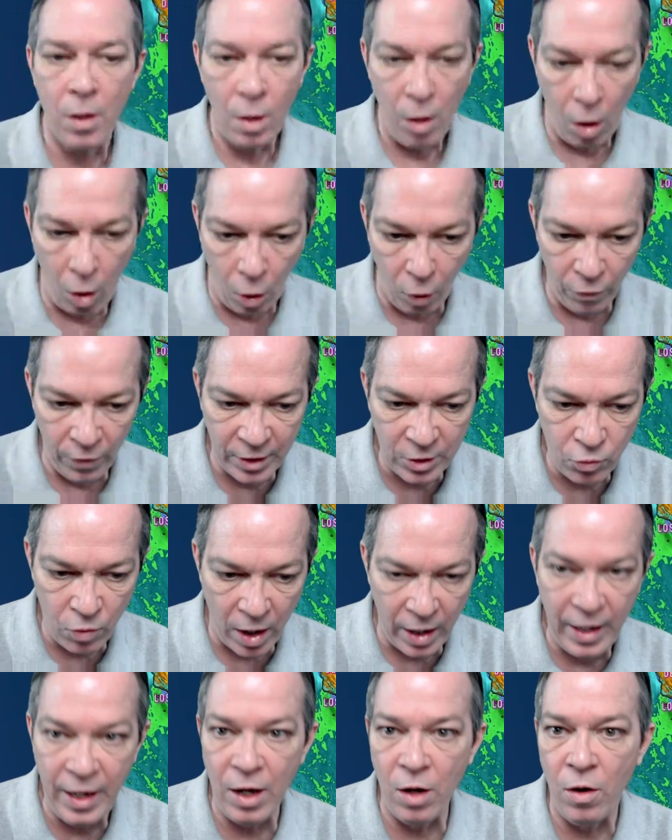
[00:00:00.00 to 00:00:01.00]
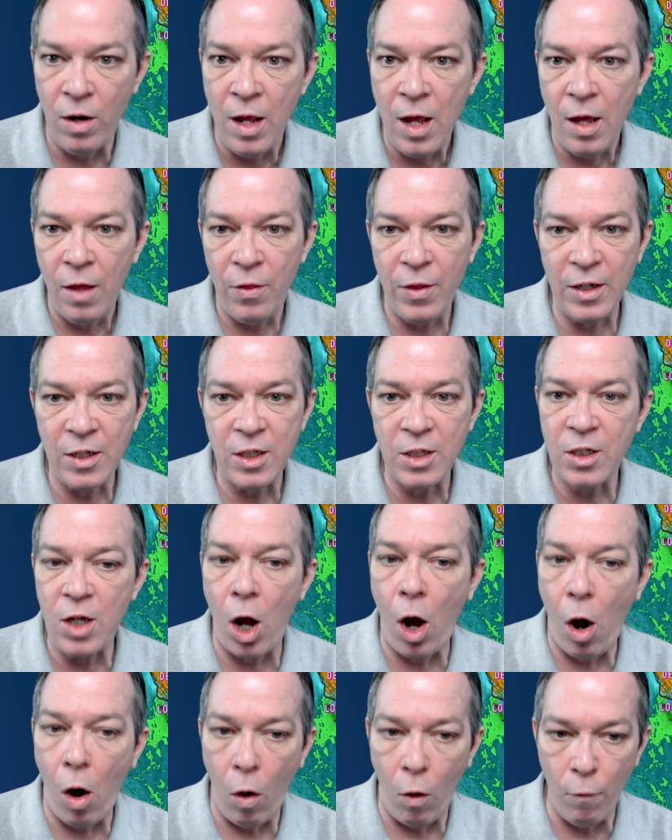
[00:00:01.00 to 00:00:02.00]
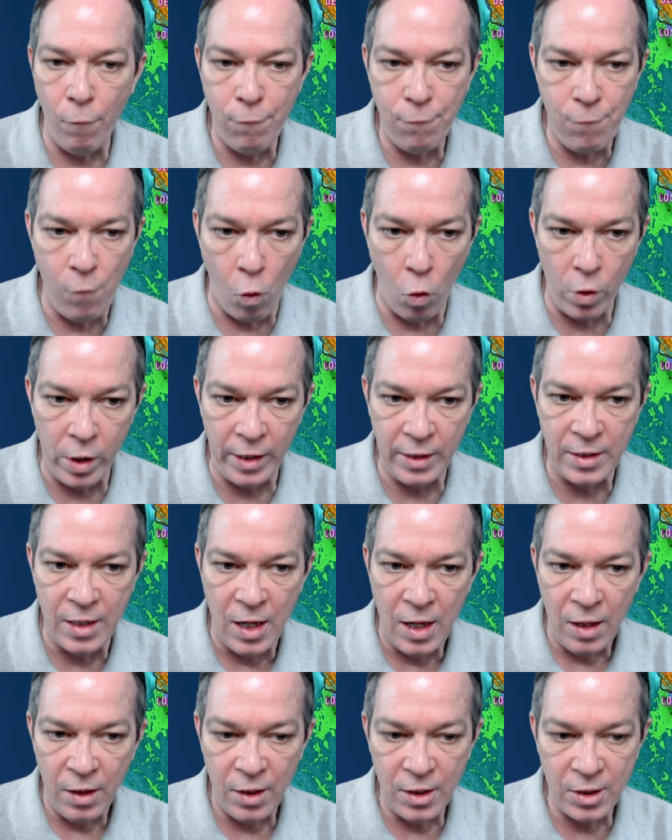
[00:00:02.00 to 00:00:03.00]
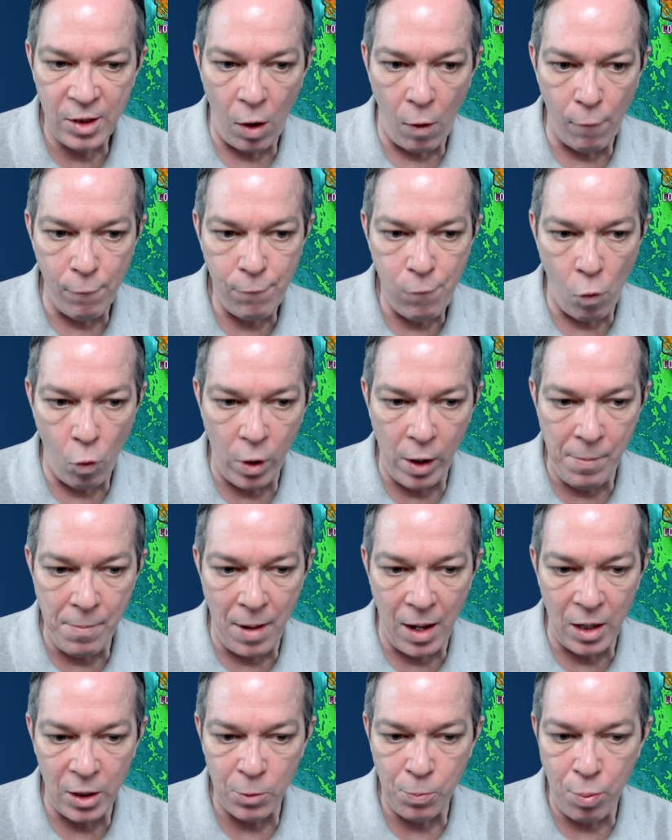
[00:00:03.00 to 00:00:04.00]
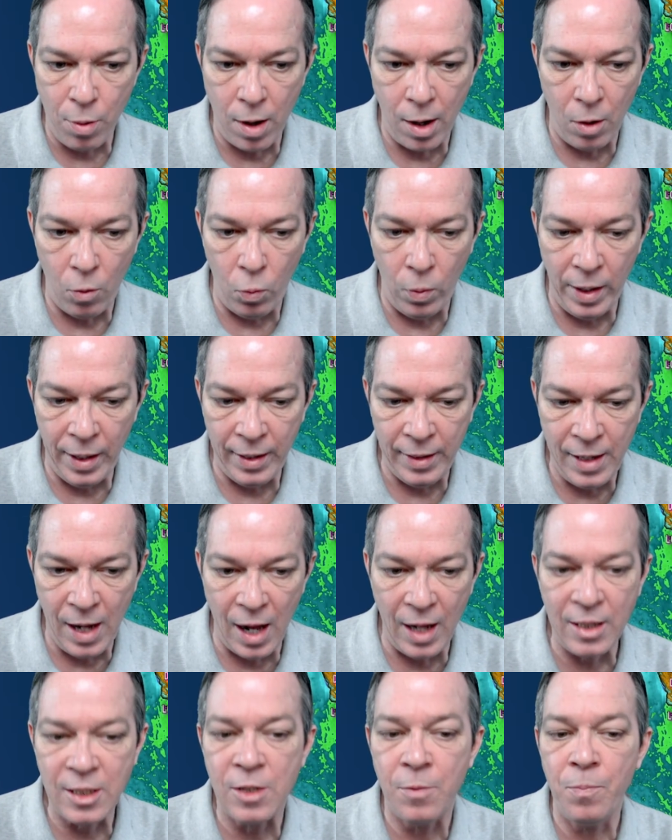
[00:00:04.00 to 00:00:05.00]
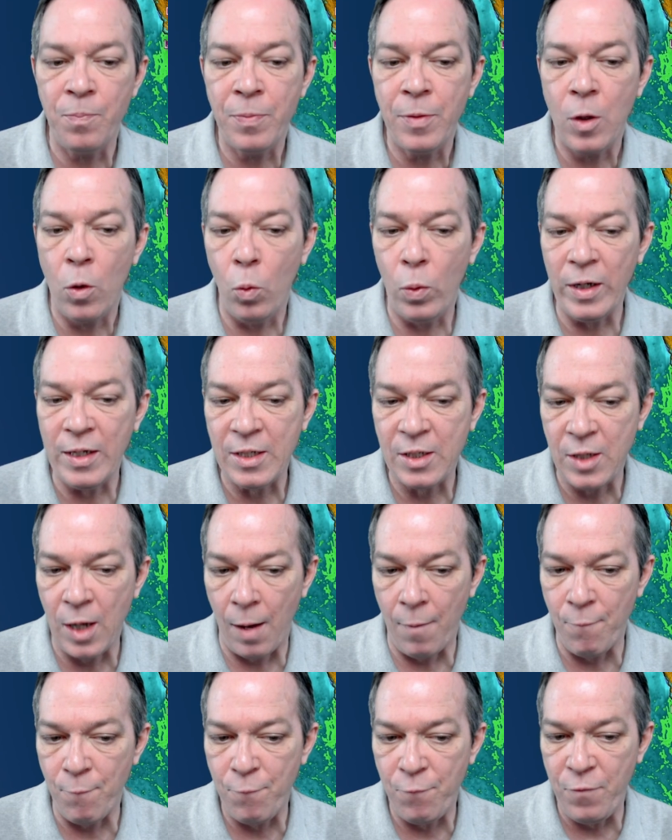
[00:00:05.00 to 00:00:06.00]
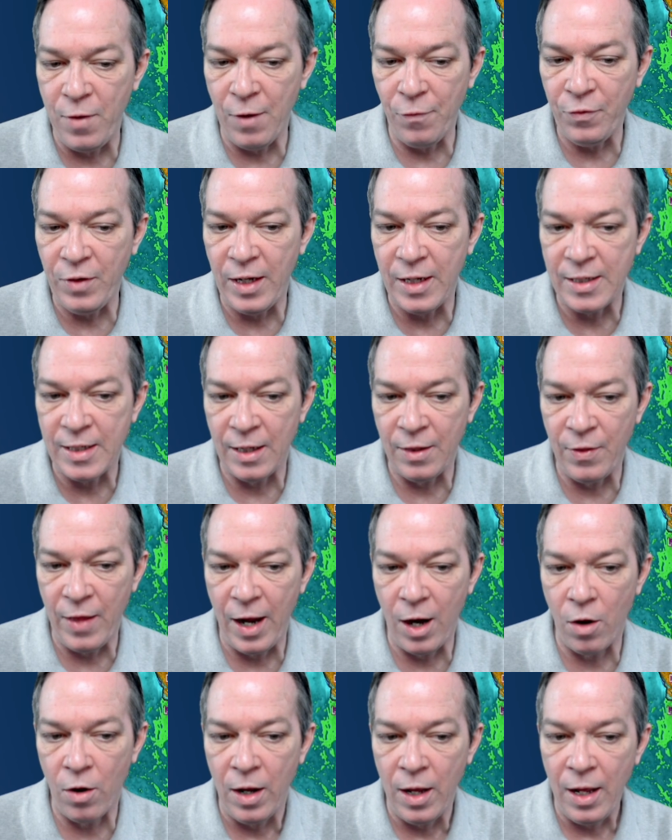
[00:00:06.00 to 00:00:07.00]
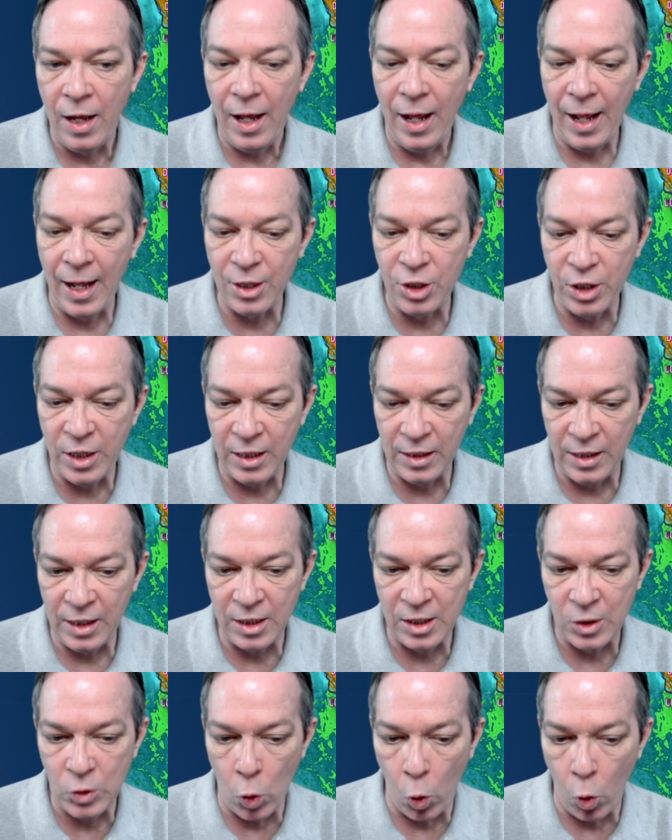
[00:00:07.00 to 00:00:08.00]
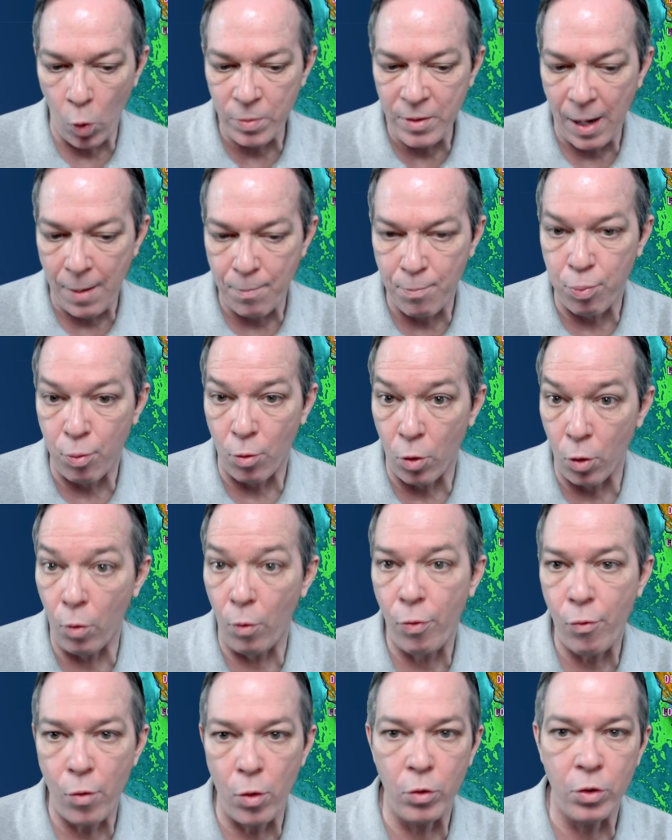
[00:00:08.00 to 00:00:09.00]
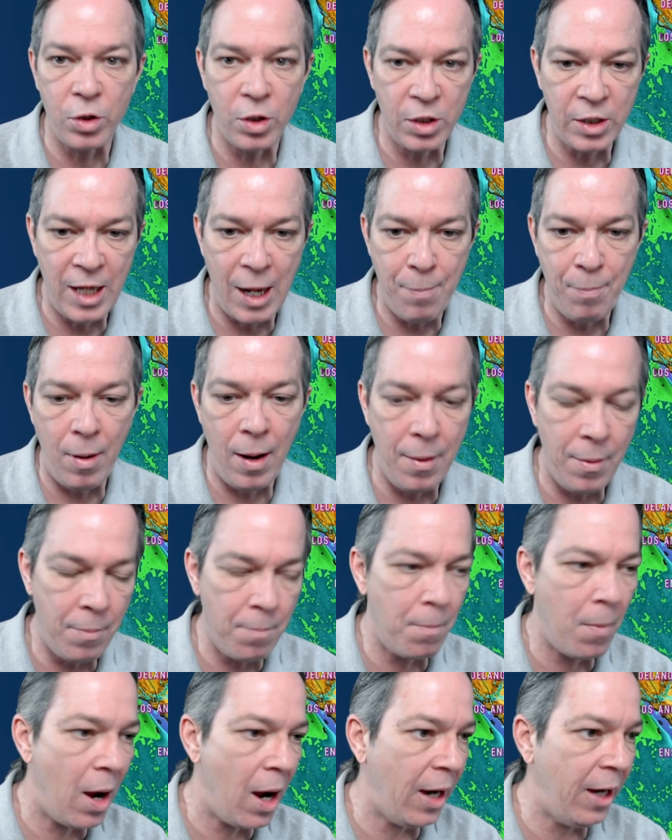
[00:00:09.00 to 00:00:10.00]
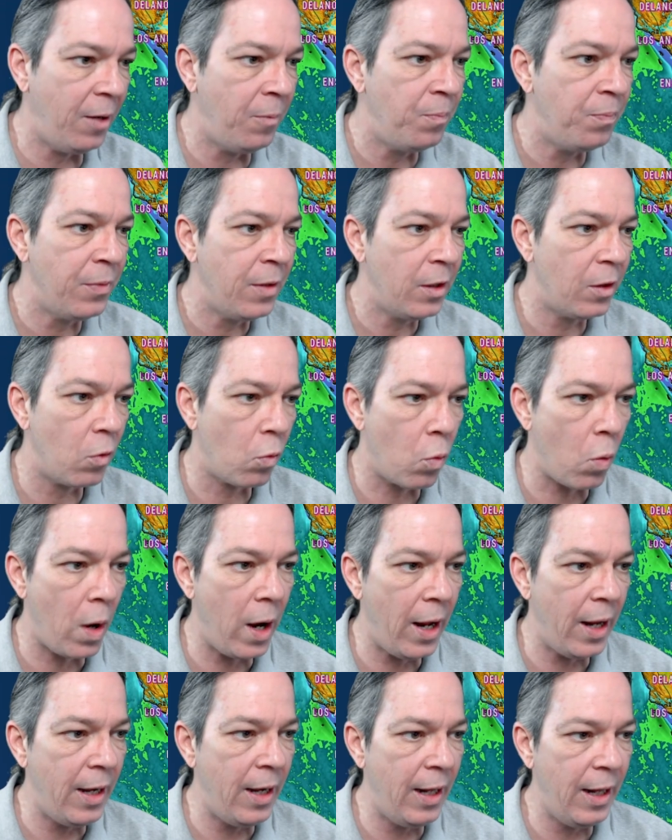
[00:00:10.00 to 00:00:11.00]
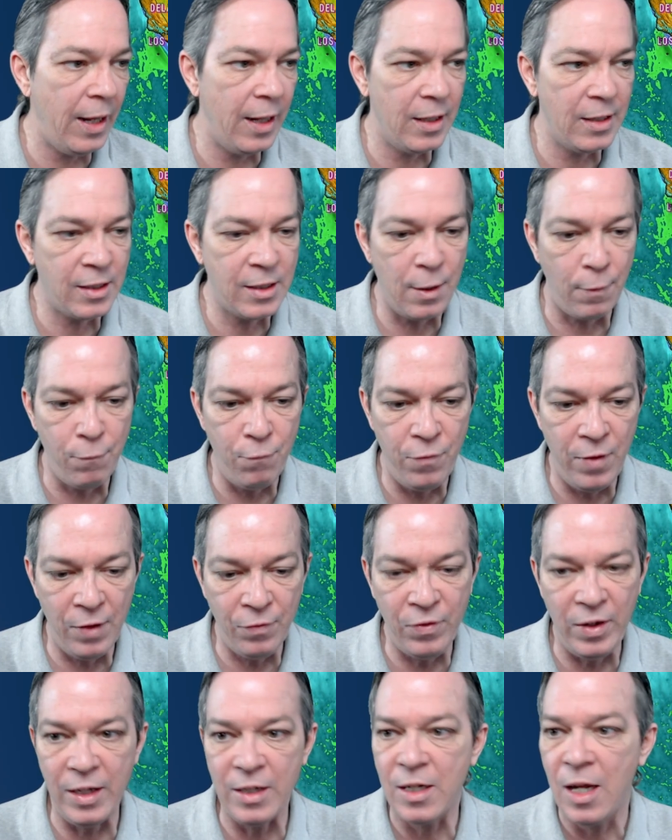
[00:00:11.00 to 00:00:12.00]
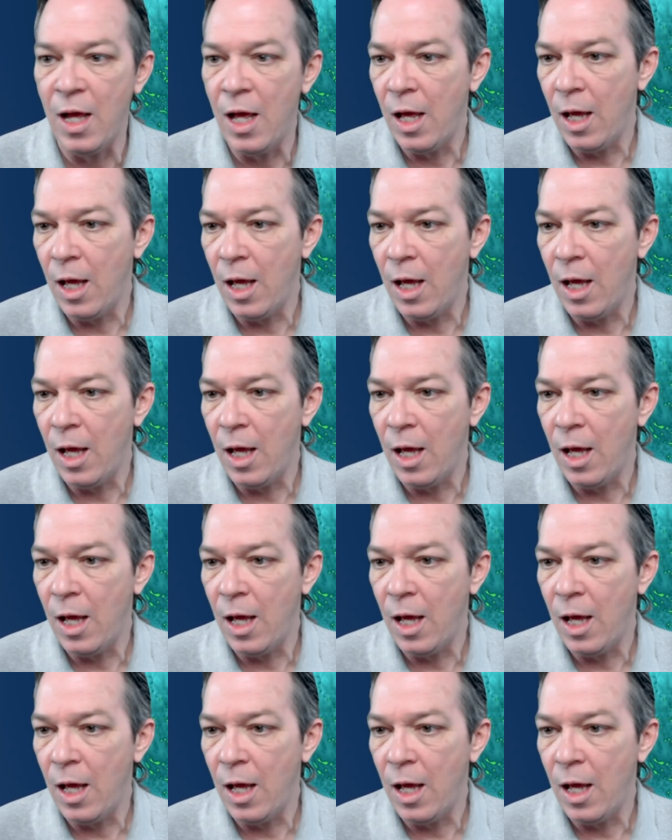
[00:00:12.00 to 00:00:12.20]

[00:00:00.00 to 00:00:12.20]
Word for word: All this right here, this is all 40s. This is all 40 miles per hour wind gusts with some 50s in there as you get these storms that brew through. So just keep that in mind. The red is the 50s.